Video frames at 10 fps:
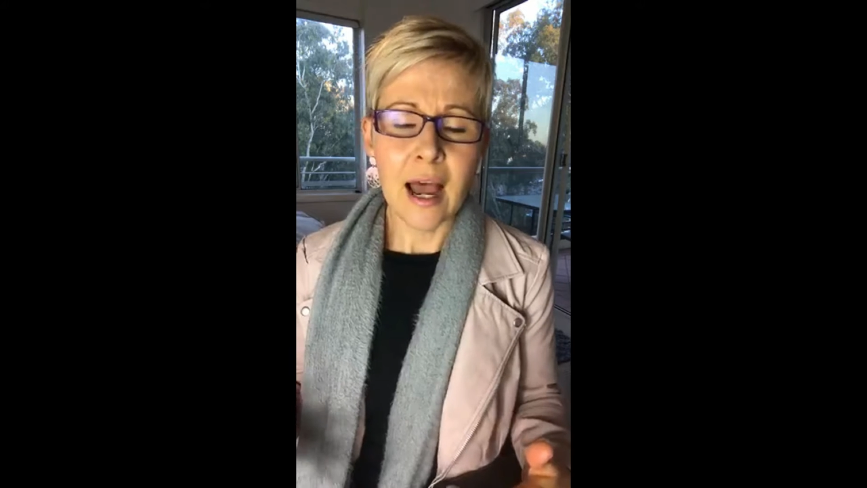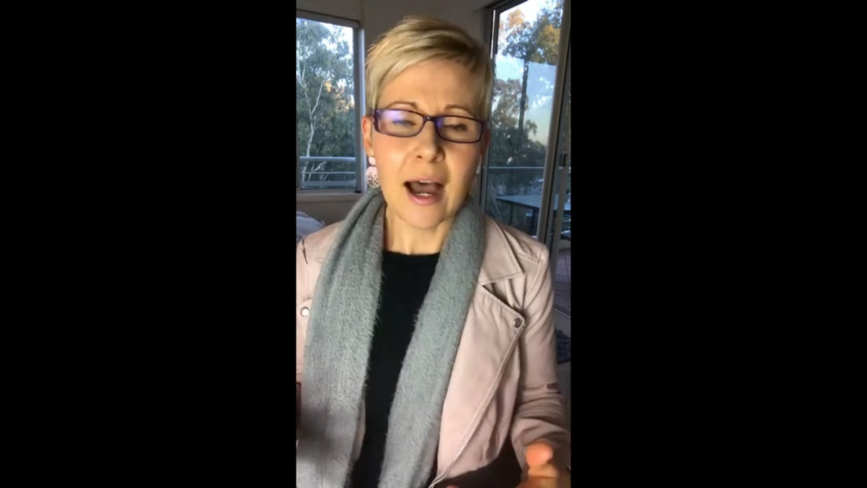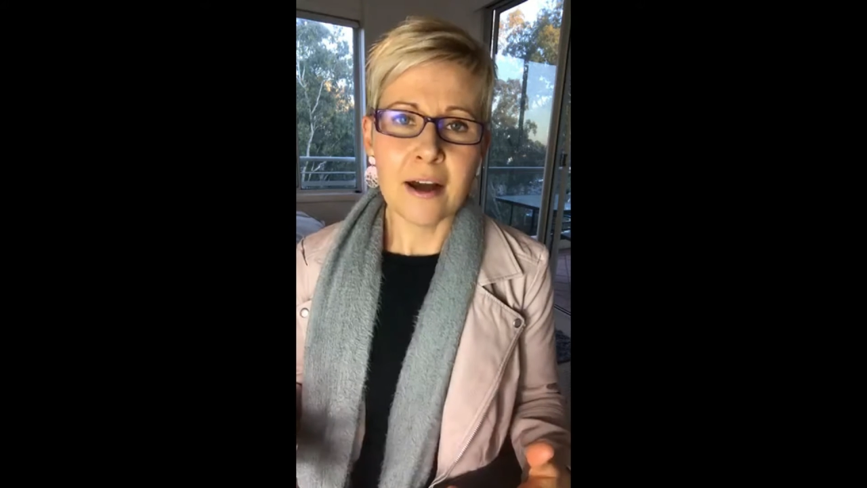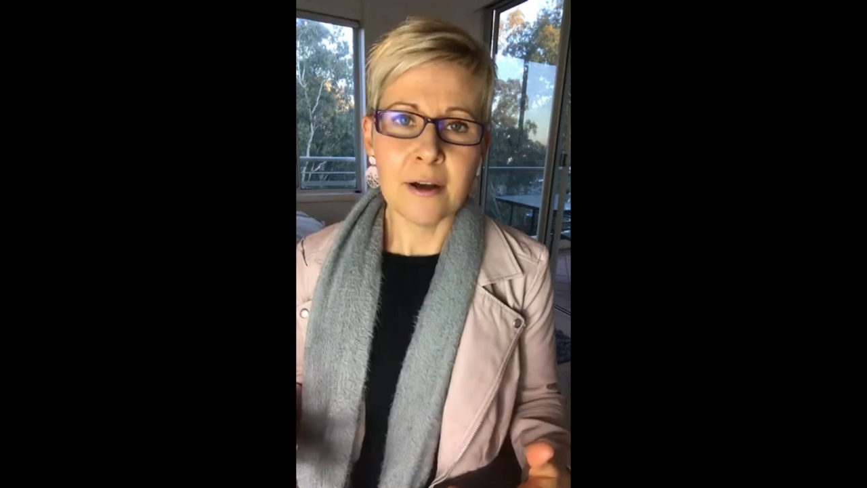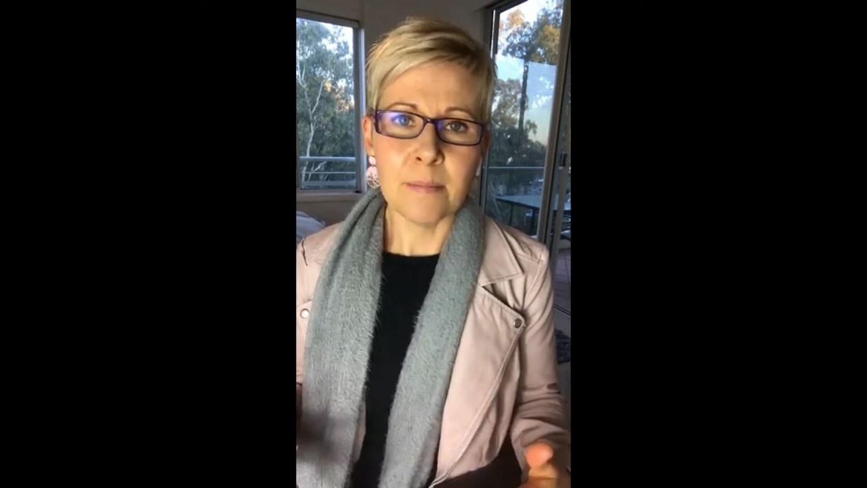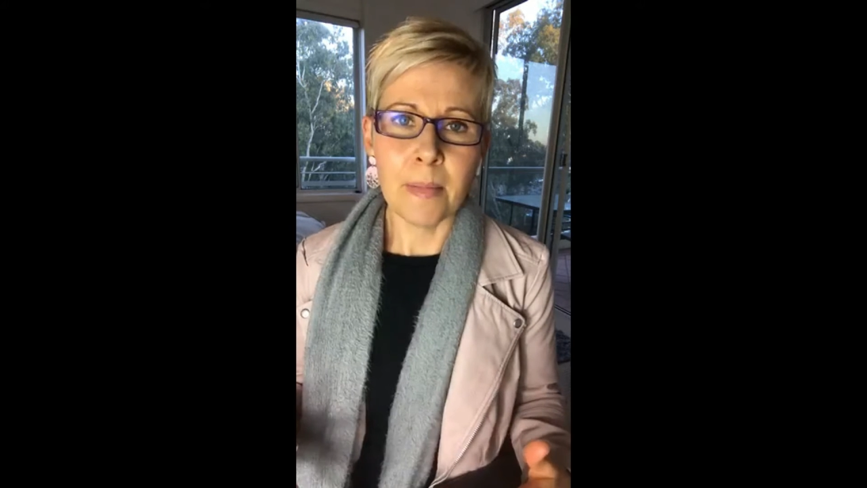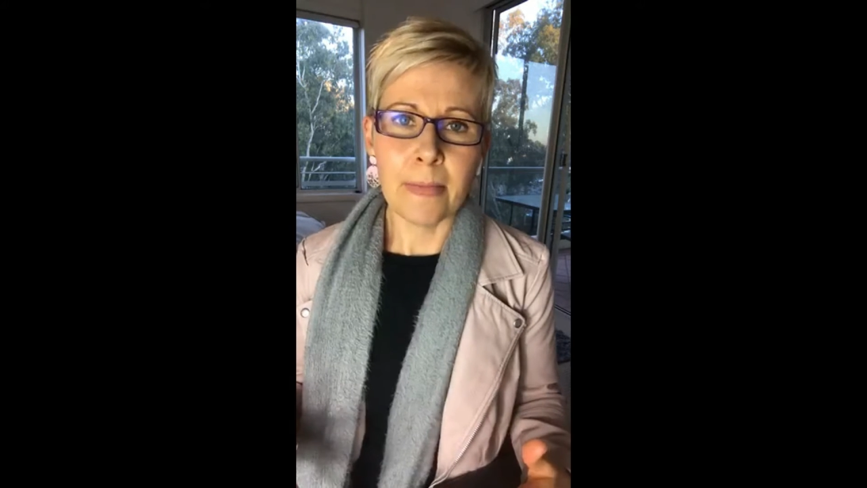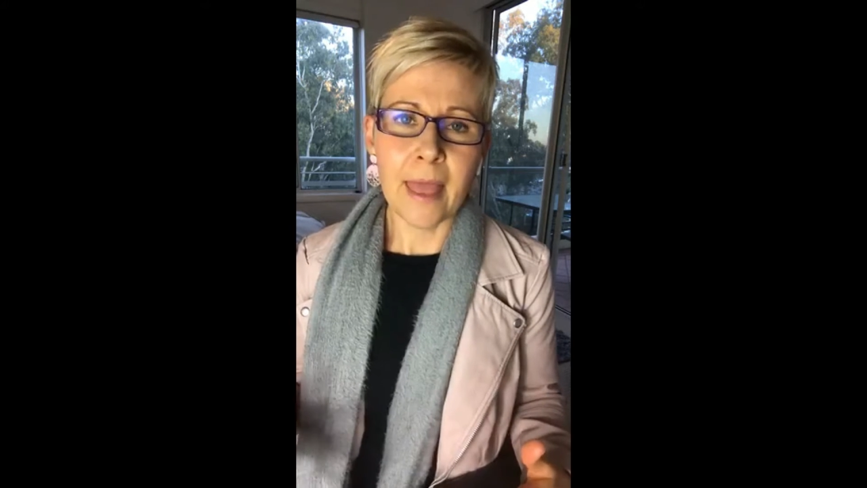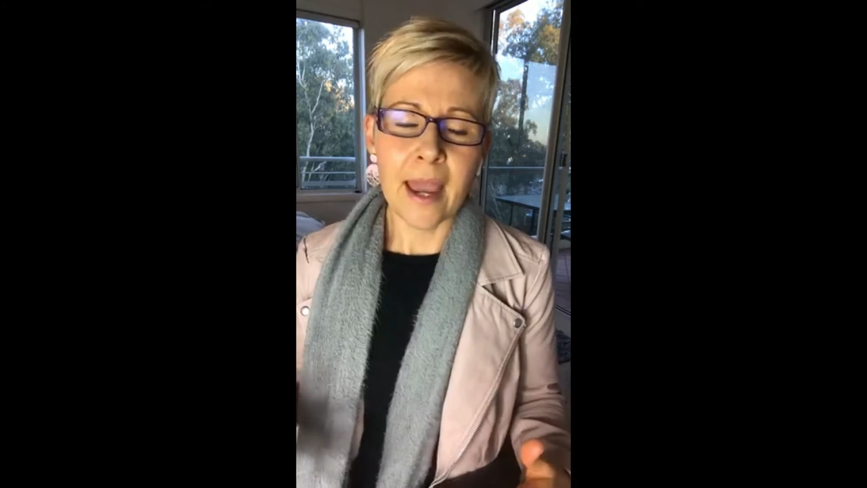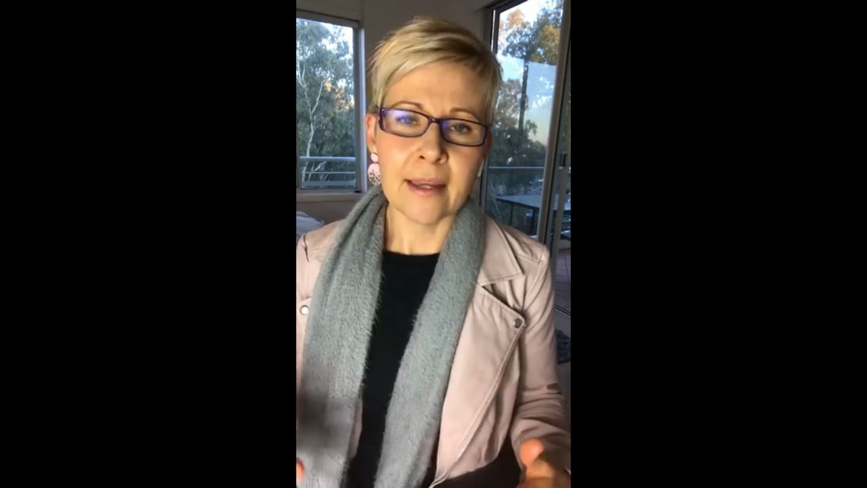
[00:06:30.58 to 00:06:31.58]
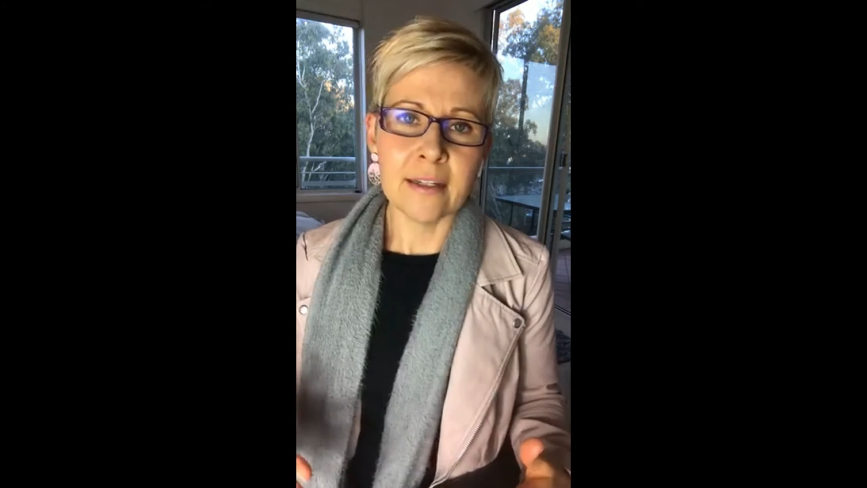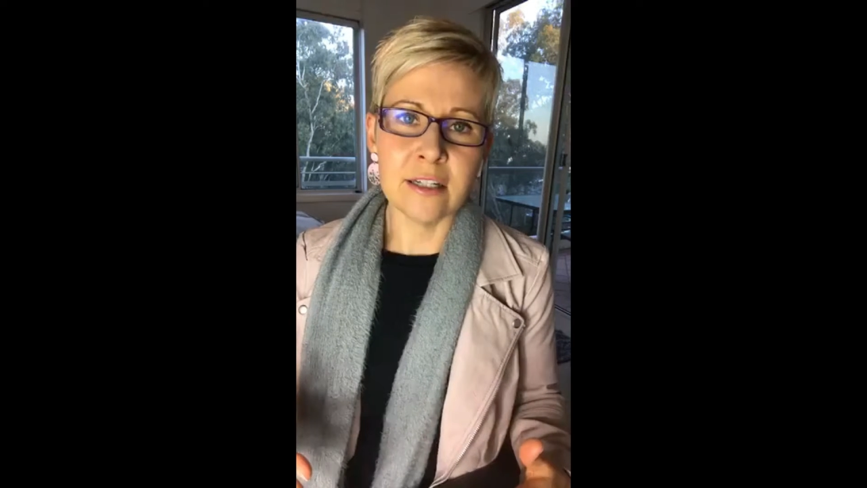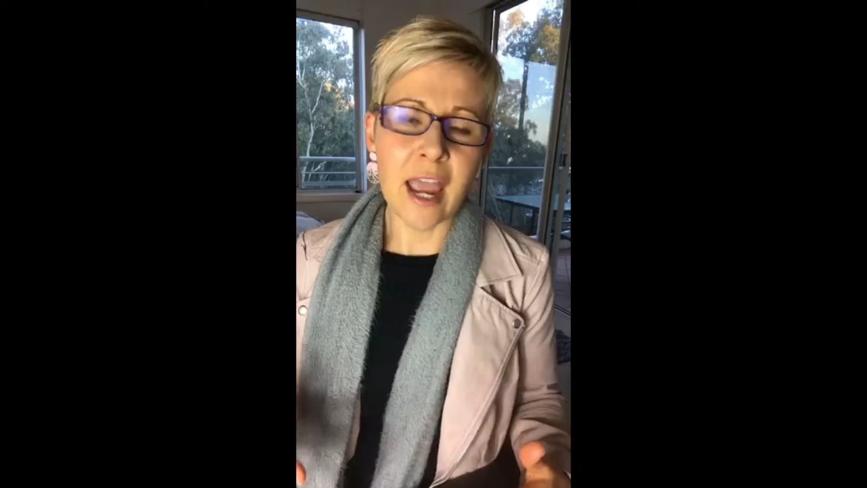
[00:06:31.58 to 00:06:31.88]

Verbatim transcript: um, and